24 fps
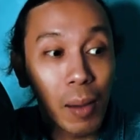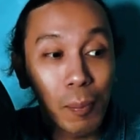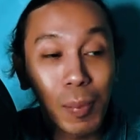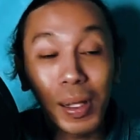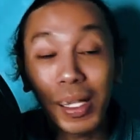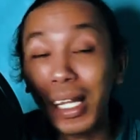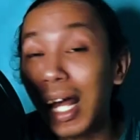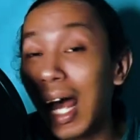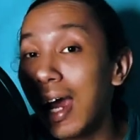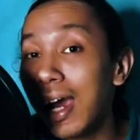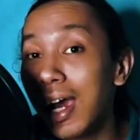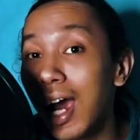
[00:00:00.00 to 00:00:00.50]

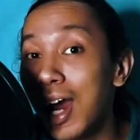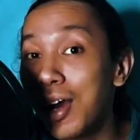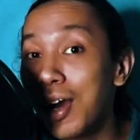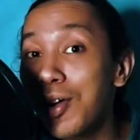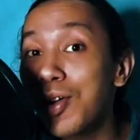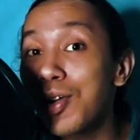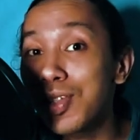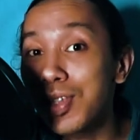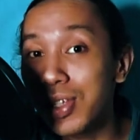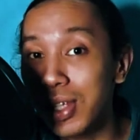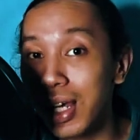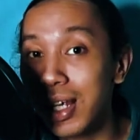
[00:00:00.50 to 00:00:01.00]
But I
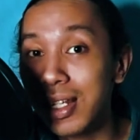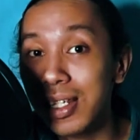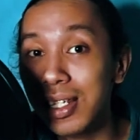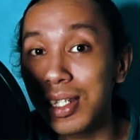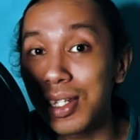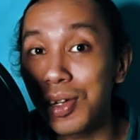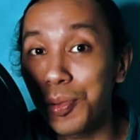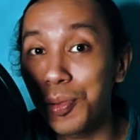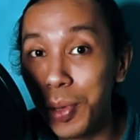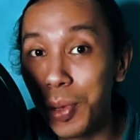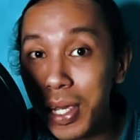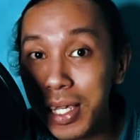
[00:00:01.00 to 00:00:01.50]
understand
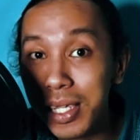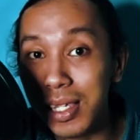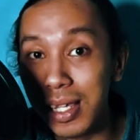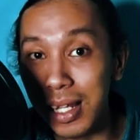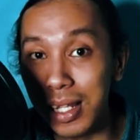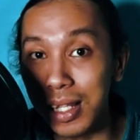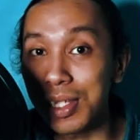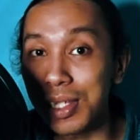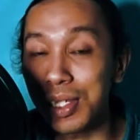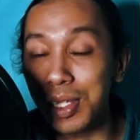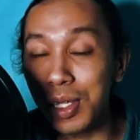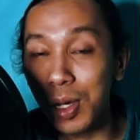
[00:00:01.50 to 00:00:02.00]
the
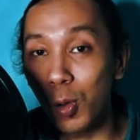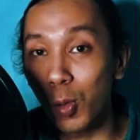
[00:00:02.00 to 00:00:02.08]
reasons